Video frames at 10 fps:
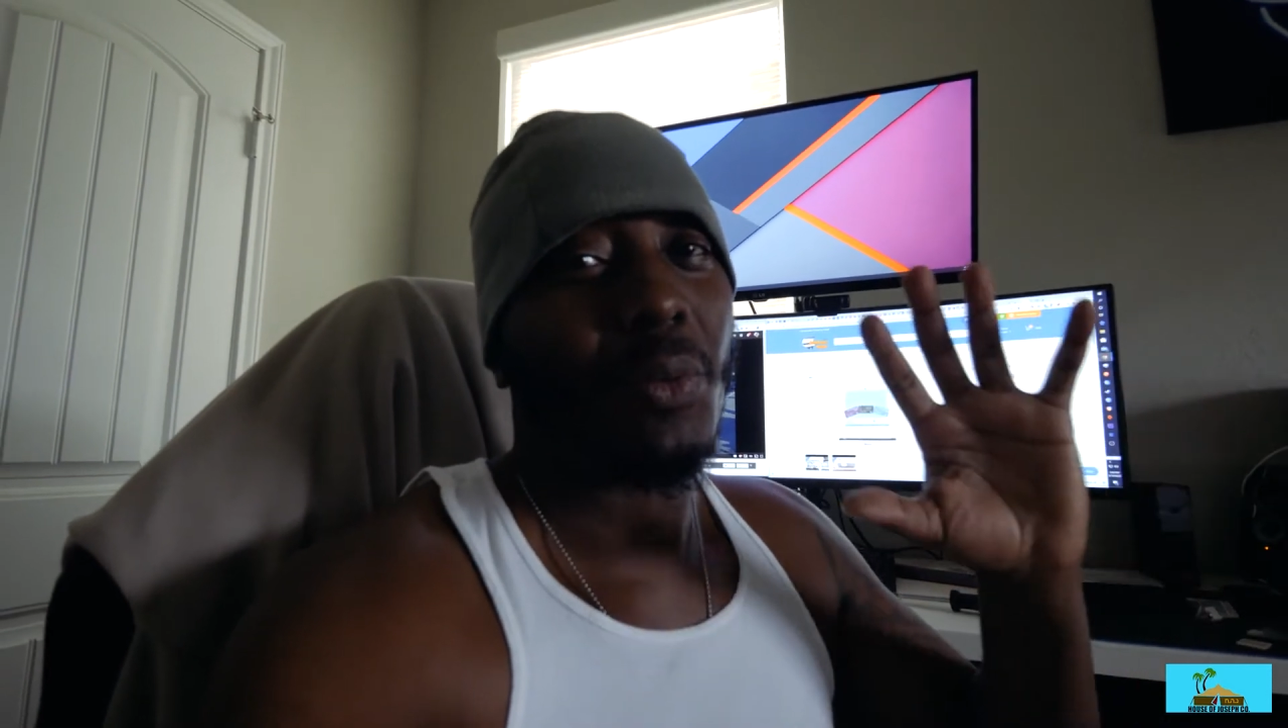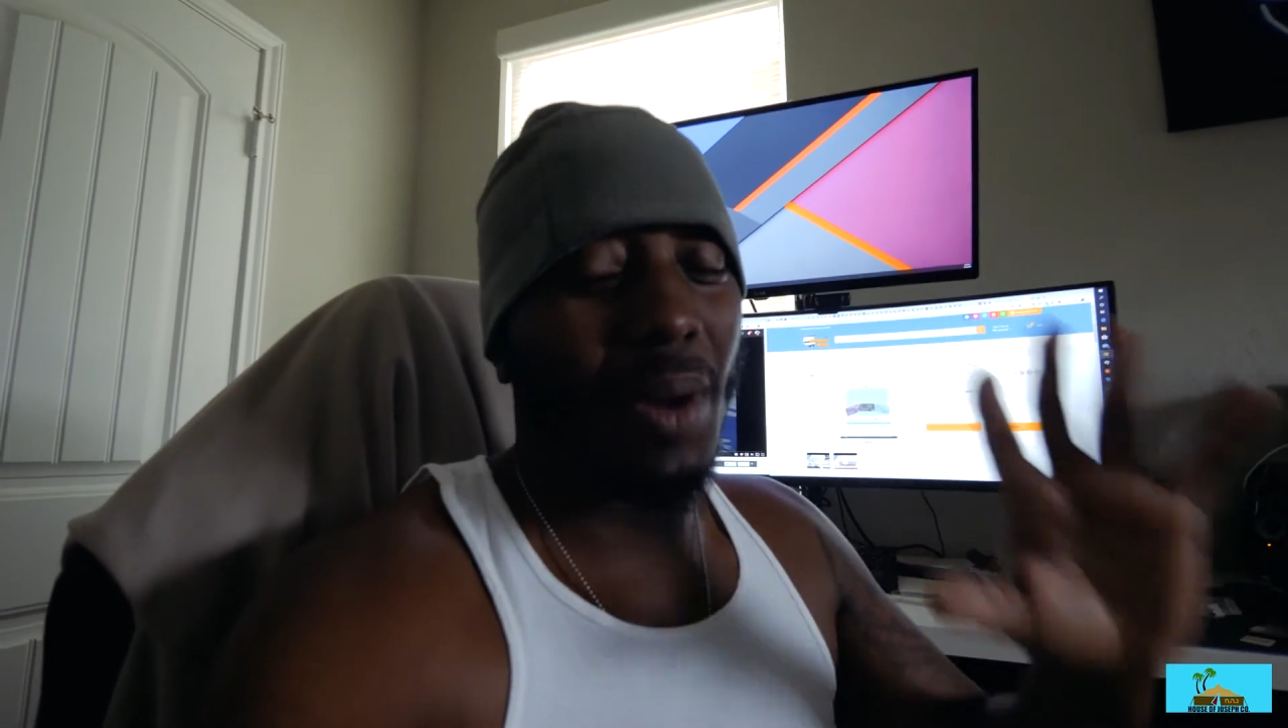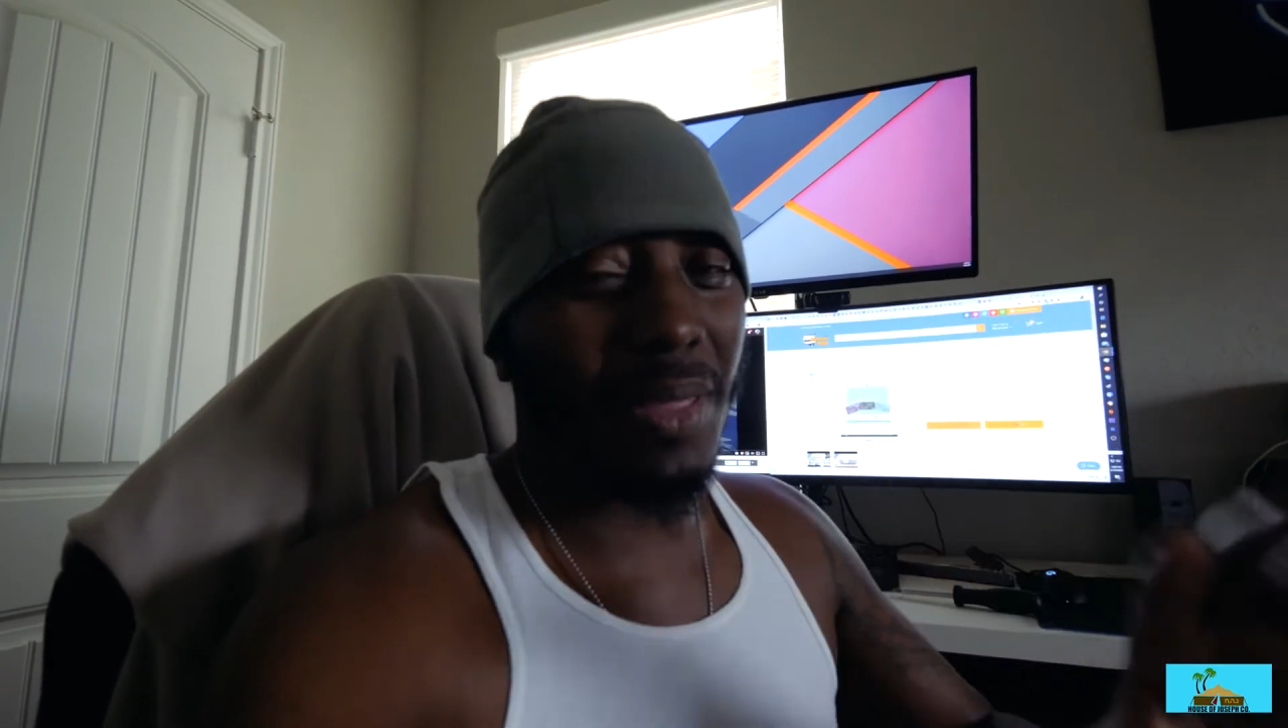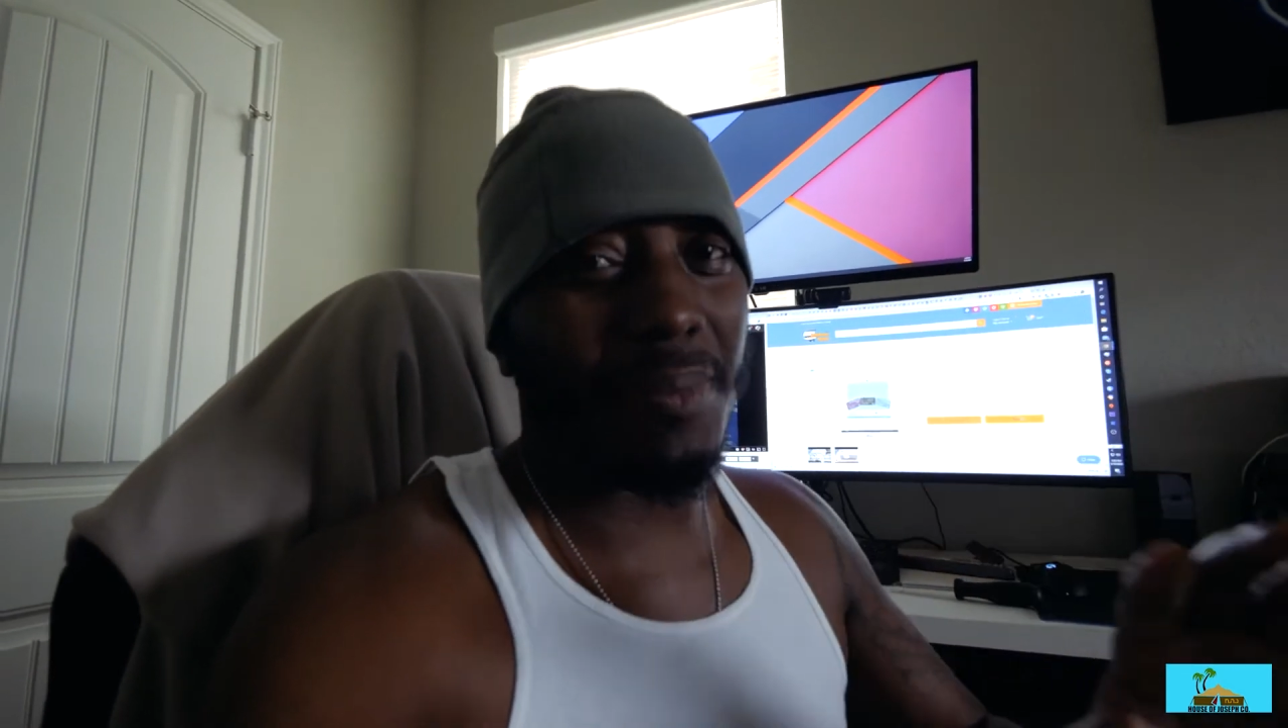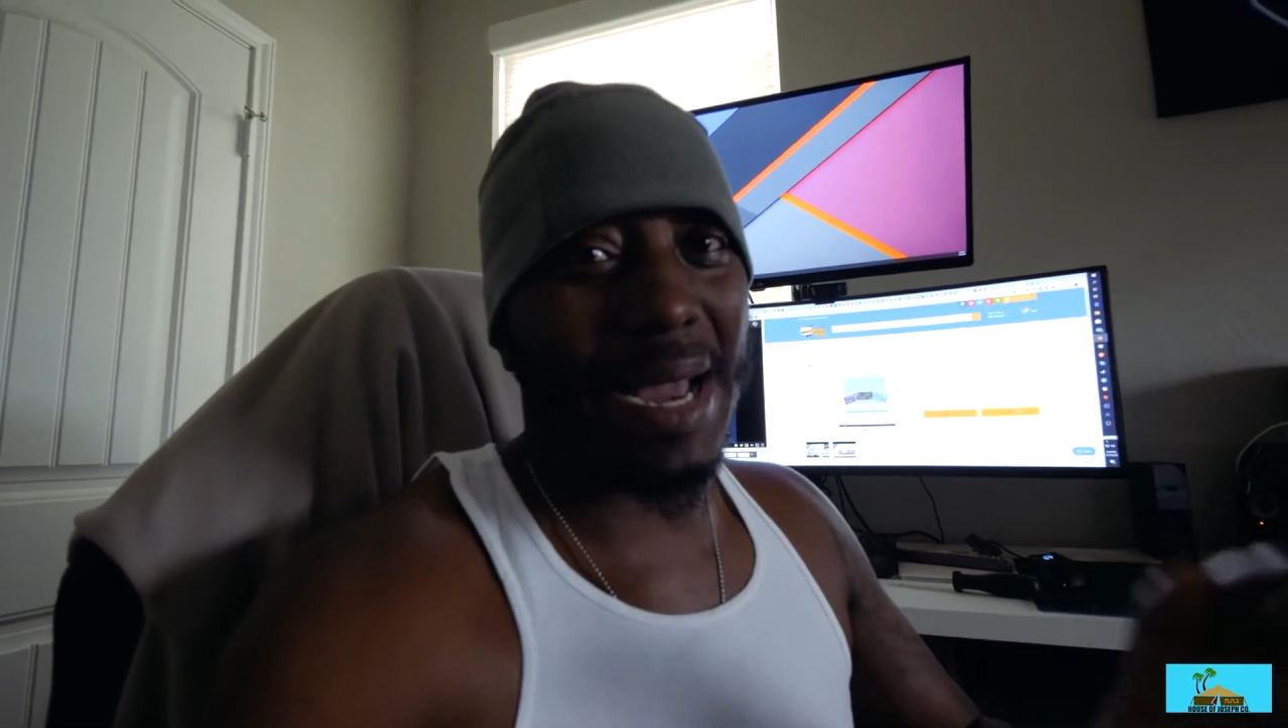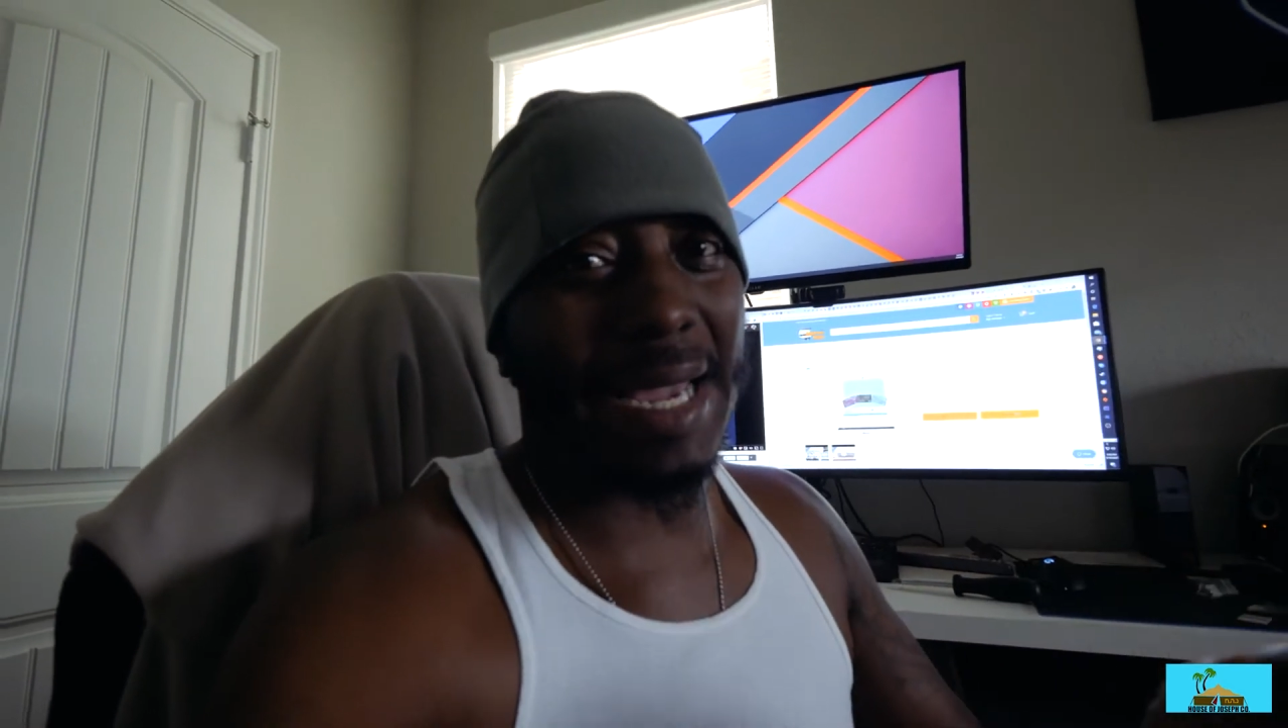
with my